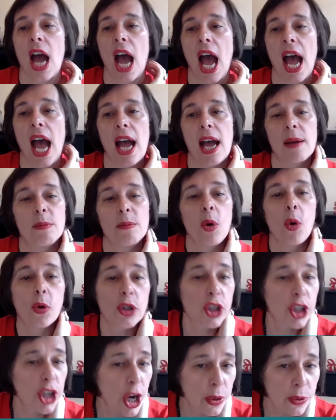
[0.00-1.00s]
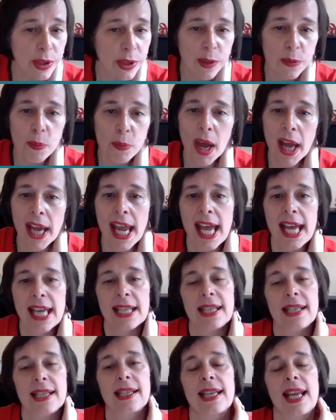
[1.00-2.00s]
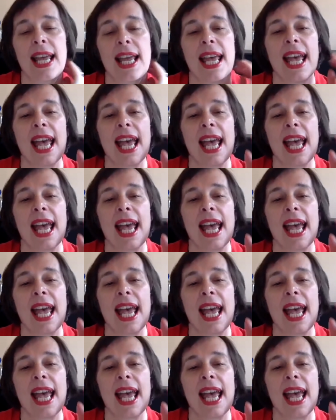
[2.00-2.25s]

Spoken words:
or chosen by us,